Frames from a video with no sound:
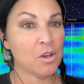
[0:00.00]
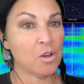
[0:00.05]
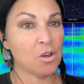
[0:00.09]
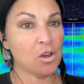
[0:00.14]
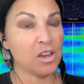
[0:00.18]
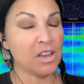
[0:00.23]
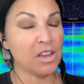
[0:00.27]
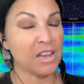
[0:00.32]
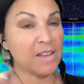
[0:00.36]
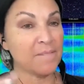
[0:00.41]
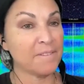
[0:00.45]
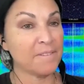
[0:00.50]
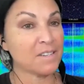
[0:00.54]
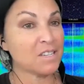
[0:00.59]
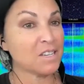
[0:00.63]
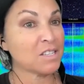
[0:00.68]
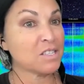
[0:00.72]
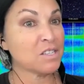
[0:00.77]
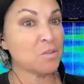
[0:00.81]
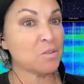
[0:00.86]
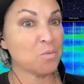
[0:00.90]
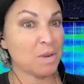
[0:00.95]
If it
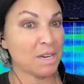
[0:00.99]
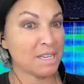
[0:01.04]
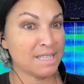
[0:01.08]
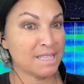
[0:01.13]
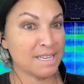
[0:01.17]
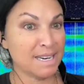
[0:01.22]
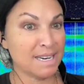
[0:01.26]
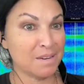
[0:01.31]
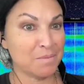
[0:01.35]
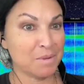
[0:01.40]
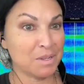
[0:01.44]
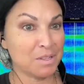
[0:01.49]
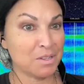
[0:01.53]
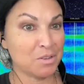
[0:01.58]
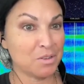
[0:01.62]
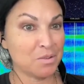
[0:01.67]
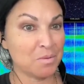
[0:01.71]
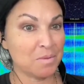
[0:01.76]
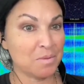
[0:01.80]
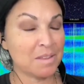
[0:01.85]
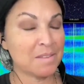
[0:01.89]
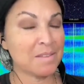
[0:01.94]
doesn't resonate with
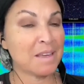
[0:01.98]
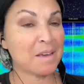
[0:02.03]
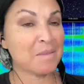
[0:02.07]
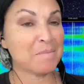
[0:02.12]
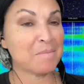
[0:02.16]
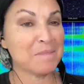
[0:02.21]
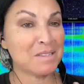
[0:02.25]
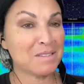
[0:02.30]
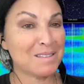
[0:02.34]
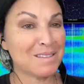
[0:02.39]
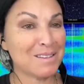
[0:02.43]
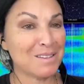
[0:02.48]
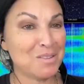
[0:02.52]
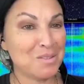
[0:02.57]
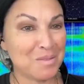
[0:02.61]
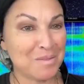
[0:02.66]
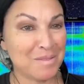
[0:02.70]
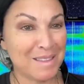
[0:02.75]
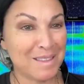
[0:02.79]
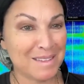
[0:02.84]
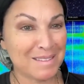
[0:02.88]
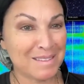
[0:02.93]
you, then that means that
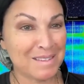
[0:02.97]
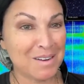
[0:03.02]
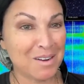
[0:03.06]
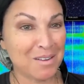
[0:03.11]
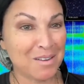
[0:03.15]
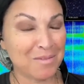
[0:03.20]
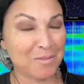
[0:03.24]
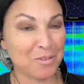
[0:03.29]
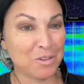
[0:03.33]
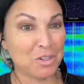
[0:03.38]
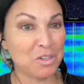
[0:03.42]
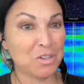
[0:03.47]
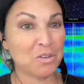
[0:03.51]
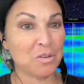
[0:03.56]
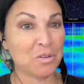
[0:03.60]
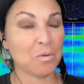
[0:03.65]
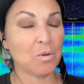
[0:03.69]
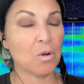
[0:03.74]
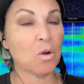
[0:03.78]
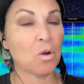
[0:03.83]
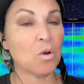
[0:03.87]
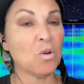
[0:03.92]
that's not for you.
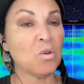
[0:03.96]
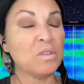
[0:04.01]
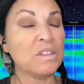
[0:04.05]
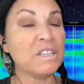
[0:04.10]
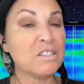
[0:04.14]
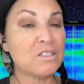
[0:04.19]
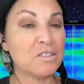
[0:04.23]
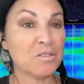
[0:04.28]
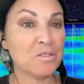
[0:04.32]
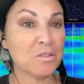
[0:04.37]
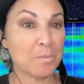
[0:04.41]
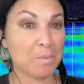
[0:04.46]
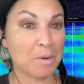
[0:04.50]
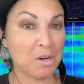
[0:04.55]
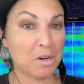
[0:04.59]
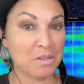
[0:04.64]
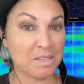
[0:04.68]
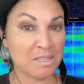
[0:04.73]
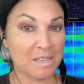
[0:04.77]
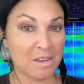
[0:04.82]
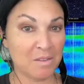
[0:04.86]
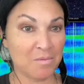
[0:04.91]
Only do the
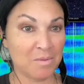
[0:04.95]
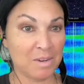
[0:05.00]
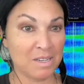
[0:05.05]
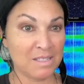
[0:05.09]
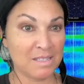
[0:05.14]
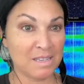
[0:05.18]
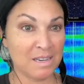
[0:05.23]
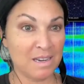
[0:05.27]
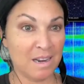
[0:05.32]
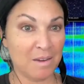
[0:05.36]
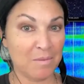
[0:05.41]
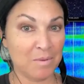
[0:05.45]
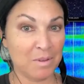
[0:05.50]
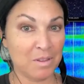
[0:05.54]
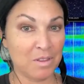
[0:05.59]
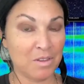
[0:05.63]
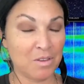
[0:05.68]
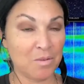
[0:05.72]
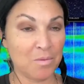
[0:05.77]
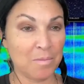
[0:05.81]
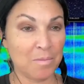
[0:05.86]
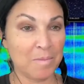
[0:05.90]
parts that resonate with
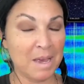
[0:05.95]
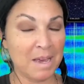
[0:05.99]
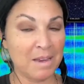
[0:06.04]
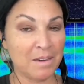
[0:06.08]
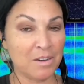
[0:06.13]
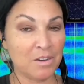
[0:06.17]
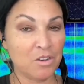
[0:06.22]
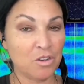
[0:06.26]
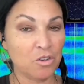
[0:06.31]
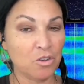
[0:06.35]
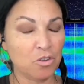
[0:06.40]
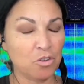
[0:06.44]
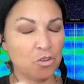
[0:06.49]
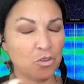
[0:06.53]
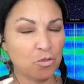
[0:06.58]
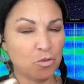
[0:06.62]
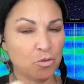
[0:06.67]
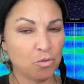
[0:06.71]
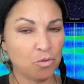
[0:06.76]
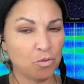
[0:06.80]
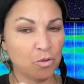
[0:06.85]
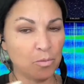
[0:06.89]
you, and
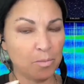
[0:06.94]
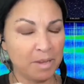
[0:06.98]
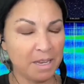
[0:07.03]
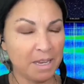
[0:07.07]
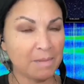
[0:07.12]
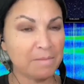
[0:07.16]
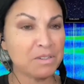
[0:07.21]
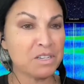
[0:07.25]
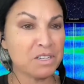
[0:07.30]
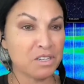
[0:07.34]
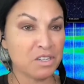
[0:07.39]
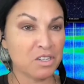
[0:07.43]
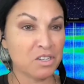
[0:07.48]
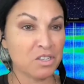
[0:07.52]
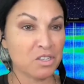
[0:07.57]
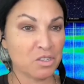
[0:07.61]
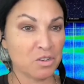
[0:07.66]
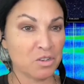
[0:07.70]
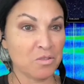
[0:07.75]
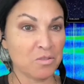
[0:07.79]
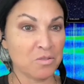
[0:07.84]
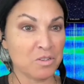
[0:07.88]
you'll be able to
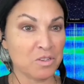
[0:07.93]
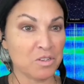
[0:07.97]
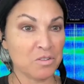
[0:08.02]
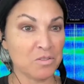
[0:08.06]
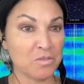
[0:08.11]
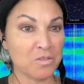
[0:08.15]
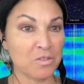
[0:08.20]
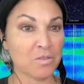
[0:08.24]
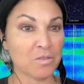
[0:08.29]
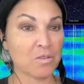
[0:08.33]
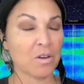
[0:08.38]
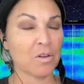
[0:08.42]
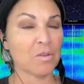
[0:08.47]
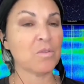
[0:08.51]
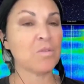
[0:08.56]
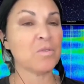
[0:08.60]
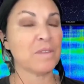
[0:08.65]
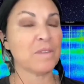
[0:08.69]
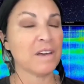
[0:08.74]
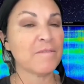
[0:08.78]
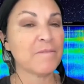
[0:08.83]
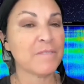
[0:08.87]
discern too. You'll go,
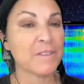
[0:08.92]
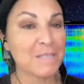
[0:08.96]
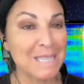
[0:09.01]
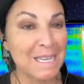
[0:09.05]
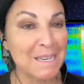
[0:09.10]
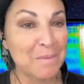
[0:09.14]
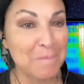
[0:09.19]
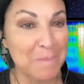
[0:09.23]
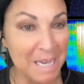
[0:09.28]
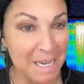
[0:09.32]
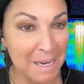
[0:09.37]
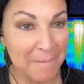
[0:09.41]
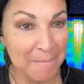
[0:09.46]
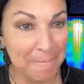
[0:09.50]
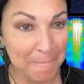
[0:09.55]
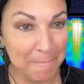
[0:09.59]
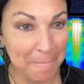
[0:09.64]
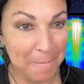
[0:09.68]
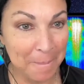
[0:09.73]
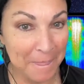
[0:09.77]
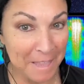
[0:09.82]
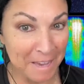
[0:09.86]
"Ooh, that feels like me.
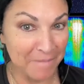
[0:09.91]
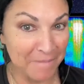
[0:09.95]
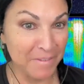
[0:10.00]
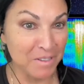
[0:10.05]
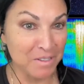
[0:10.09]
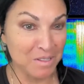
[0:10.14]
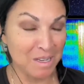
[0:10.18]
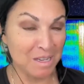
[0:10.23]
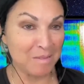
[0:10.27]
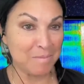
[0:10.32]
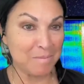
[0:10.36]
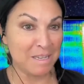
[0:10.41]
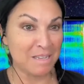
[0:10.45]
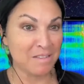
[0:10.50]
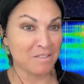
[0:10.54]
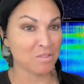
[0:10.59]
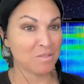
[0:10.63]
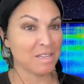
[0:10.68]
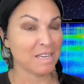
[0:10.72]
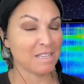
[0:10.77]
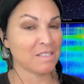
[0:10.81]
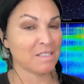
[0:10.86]
That feels like me."
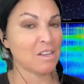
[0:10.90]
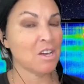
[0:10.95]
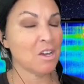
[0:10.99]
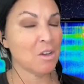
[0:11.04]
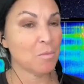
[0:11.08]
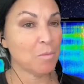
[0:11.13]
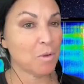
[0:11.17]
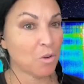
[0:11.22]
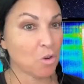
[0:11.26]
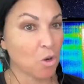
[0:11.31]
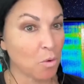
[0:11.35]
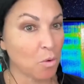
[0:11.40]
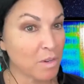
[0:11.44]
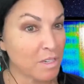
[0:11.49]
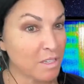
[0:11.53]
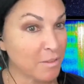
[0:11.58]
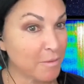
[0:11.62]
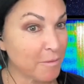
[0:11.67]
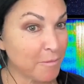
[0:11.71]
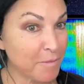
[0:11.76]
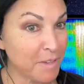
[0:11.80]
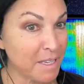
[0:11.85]
So we're going to
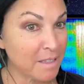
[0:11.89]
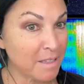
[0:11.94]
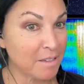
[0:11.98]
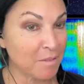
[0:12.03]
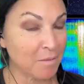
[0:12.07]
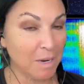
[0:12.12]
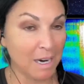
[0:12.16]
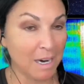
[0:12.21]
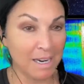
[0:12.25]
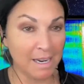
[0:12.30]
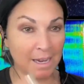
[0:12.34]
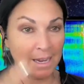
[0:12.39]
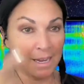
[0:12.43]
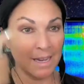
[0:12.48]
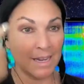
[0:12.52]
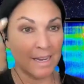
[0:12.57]
feeling, right?